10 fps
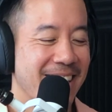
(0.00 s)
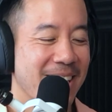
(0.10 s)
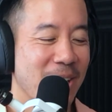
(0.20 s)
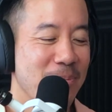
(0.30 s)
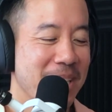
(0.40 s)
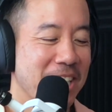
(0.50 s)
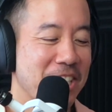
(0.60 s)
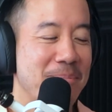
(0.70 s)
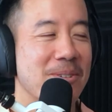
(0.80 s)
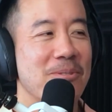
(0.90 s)
The opening
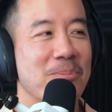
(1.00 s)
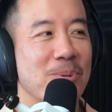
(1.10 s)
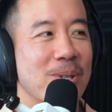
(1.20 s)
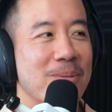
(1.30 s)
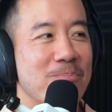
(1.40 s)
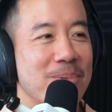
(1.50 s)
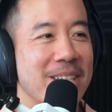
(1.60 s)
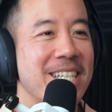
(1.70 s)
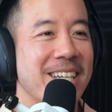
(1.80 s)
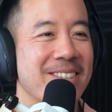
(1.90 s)
chapter of the book
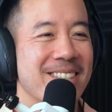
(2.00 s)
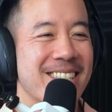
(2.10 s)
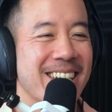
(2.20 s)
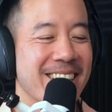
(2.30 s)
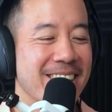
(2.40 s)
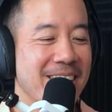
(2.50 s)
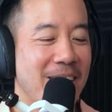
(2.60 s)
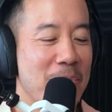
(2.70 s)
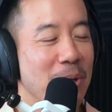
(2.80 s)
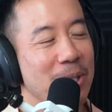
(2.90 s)
details that
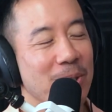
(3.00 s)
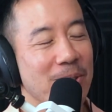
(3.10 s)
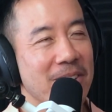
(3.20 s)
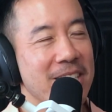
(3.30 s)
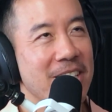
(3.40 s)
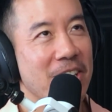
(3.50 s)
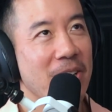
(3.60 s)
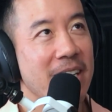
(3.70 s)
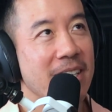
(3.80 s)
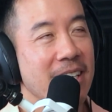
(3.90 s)
I'm not a good
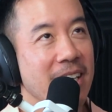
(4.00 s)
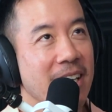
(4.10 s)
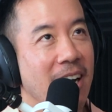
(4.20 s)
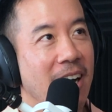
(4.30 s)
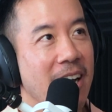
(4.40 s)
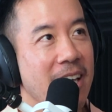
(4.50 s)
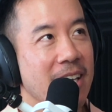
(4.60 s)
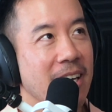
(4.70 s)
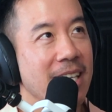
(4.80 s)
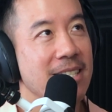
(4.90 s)
physio. And
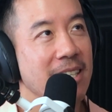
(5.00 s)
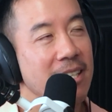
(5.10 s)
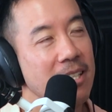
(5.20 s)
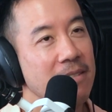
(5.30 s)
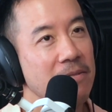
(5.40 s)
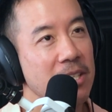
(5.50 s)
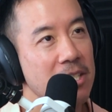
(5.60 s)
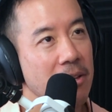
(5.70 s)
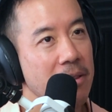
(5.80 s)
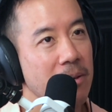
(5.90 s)
I studied
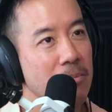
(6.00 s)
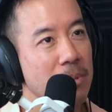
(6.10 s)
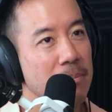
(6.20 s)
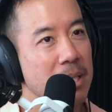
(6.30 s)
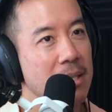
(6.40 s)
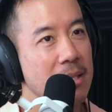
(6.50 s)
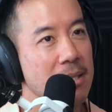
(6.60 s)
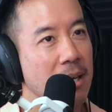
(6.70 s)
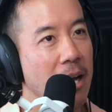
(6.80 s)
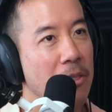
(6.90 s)
physiotherapy
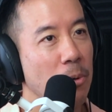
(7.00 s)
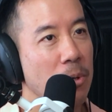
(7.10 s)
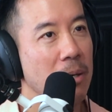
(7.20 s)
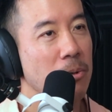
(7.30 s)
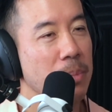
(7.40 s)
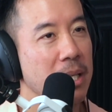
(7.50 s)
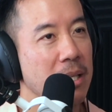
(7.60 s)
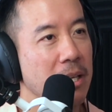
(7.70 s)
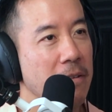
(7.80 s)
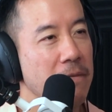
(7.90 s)
because I thought I would
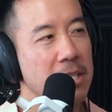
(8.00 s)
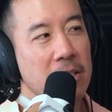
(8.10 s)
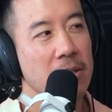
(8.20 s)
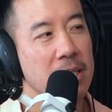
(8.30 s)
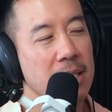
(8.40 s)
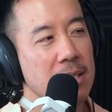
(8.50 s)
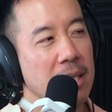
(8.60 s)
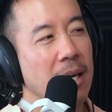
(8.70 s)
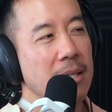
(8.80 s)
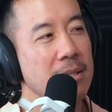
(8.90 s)
be, physio to the
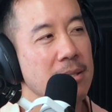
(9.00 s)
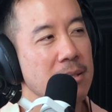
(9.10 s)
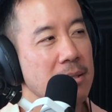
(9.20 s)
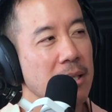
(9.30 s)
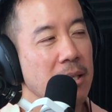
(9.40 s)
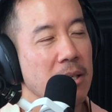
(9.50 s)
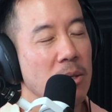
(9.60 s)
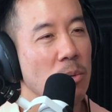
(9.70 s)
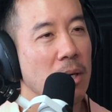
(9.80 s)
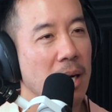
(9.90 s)
stars, and
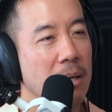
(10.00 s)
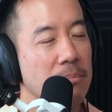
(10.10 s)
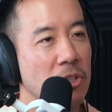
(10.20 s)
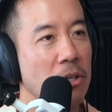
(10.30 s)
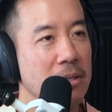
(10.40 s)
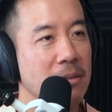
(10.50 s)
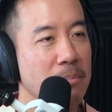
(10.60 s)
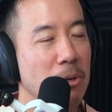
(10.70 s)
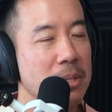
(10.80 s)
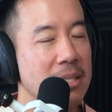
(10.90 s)
not the
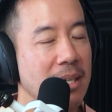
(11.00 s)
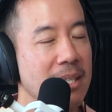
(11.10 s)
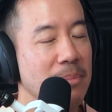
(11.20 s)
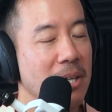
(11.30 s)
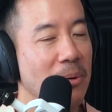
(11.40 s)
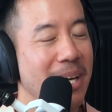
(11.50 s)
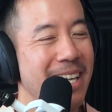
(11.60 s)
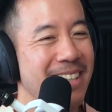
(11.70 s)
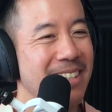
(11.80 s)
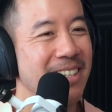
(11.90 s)
Melbourne Stars, by the
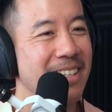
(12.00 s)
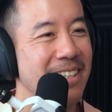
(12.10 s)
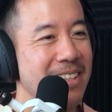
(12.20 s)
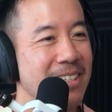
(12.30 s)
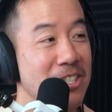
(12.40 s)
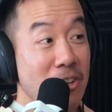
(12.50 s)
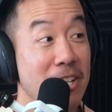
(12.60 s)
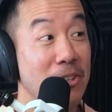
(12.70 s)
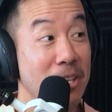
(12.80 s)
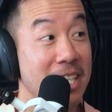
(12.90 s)
way, the
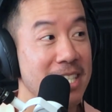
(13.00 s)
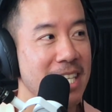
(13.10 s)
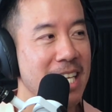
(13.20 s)
Australian cricket